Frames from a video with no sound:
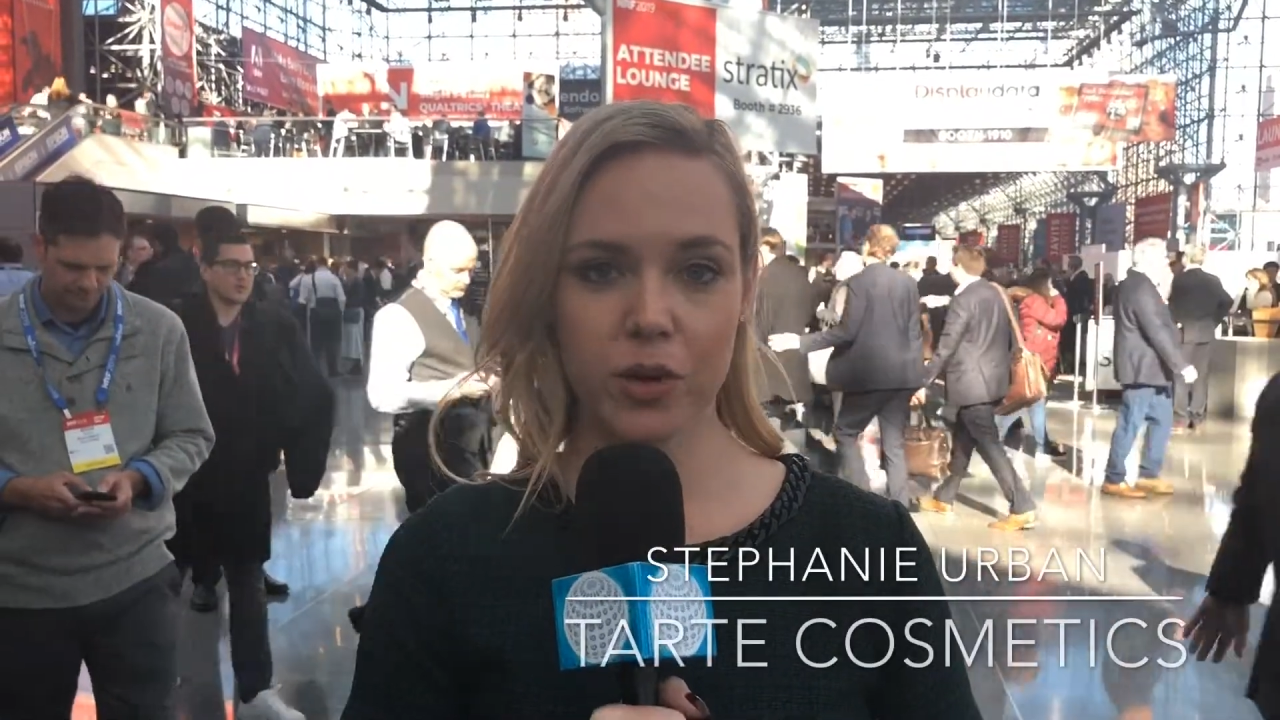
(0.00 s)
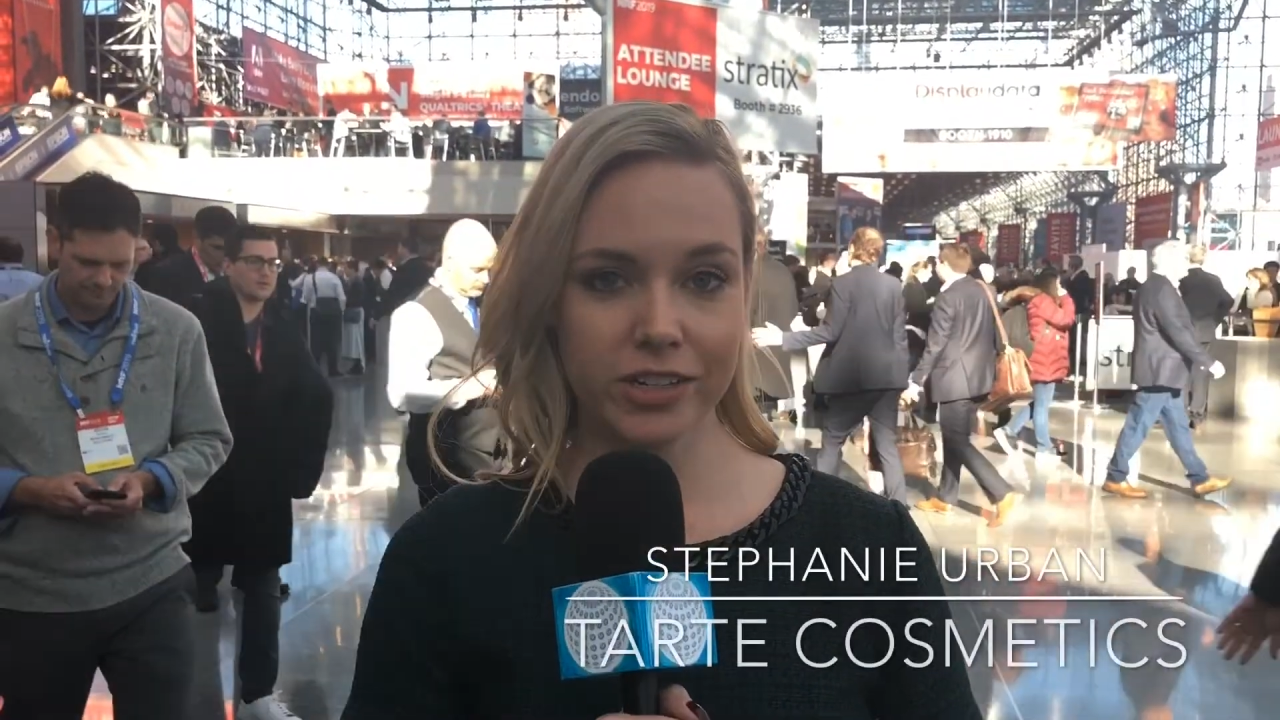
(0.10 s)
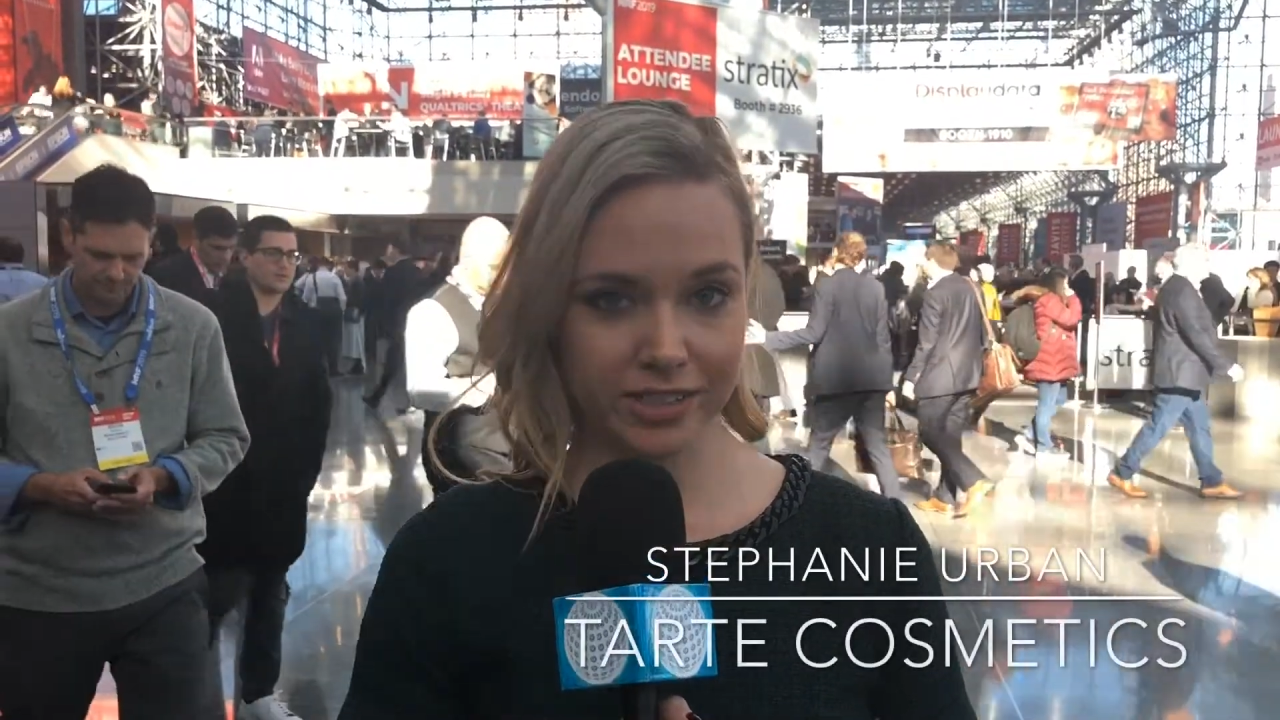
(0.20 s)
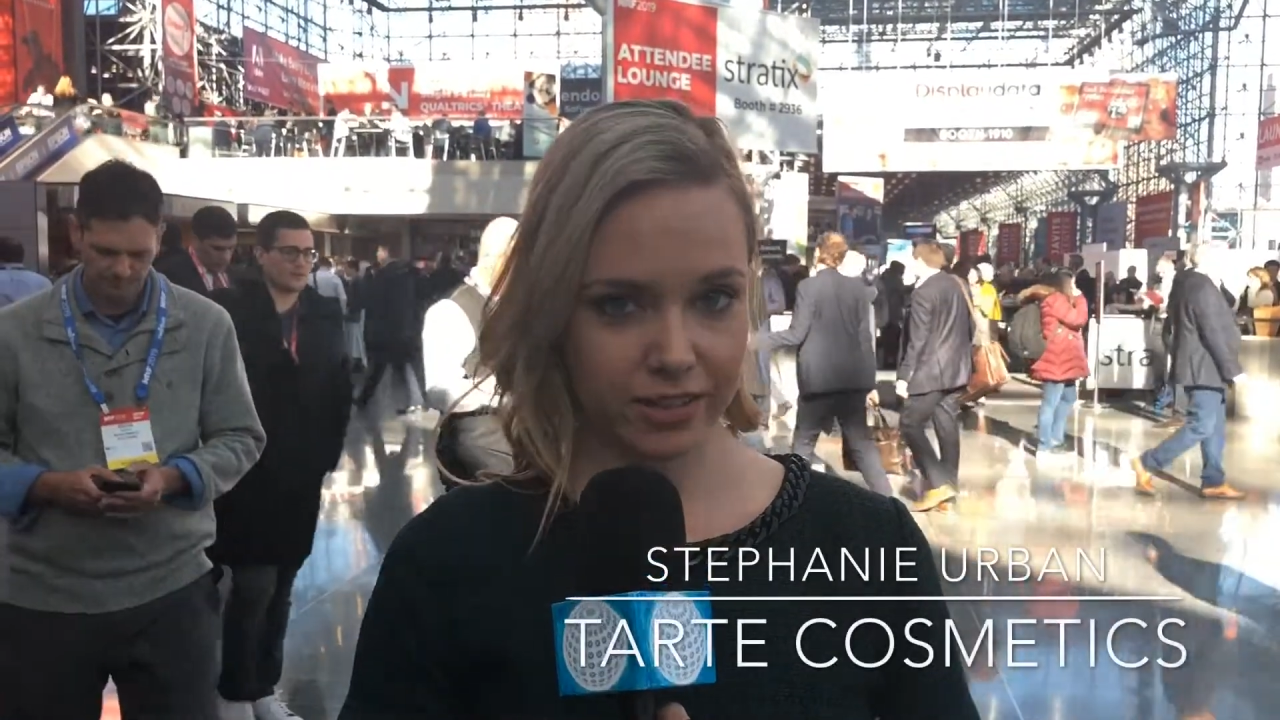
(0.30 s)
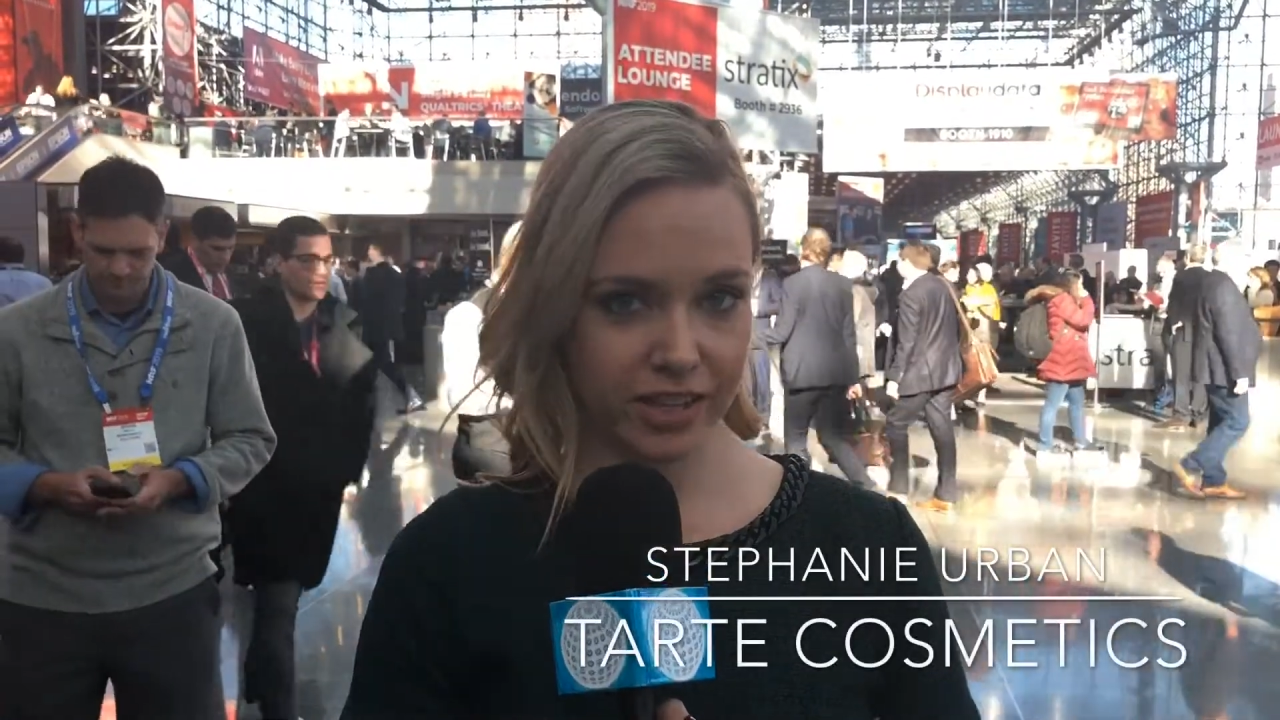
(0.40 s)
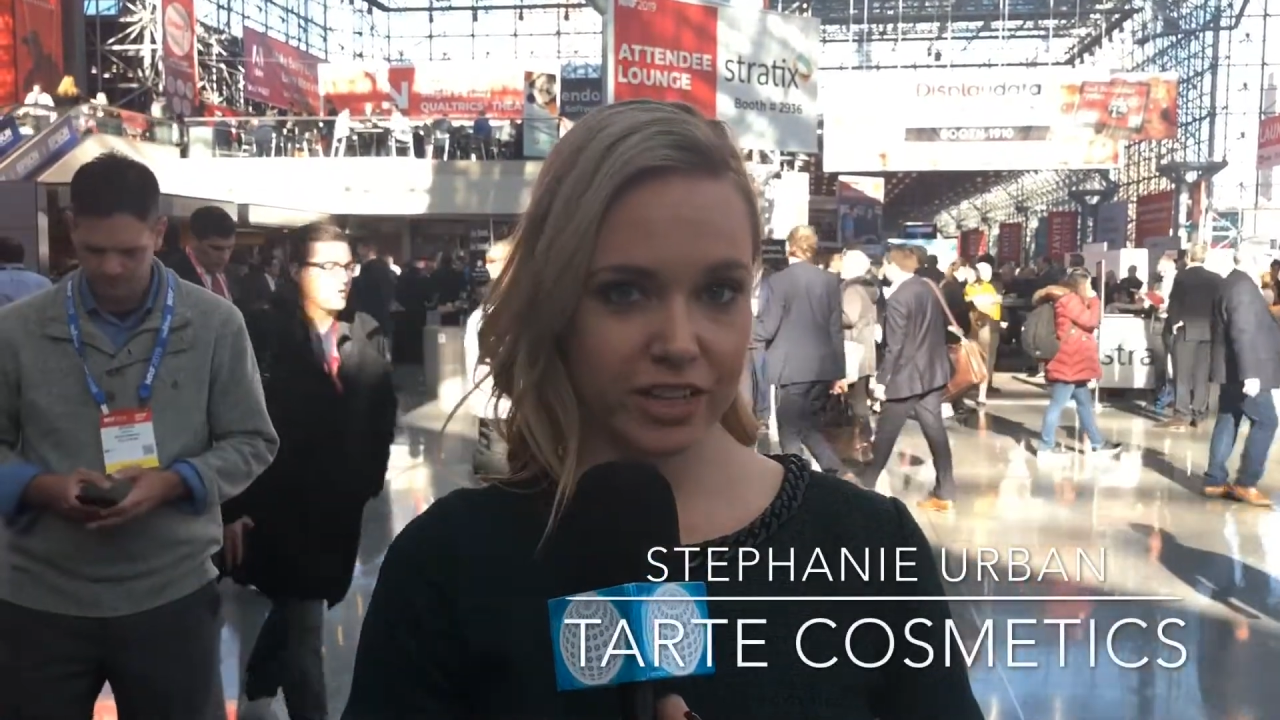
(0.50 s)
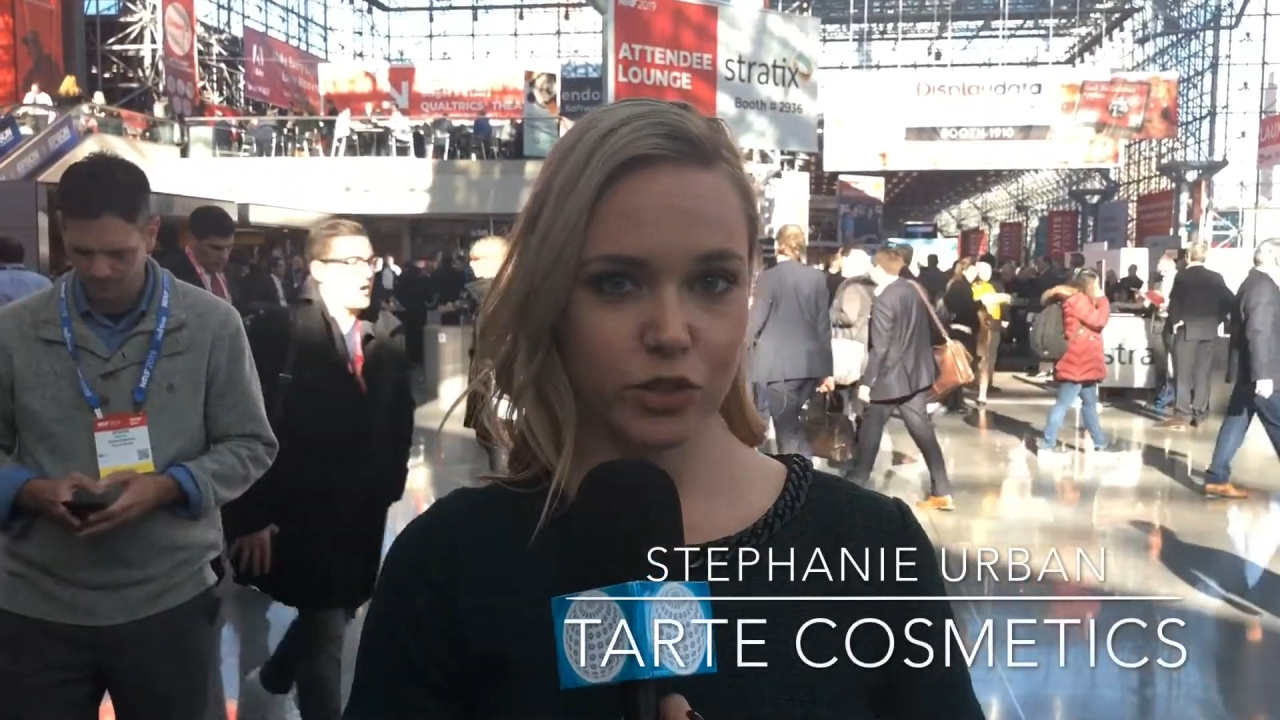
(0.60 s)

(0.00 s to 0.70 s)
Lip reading: personally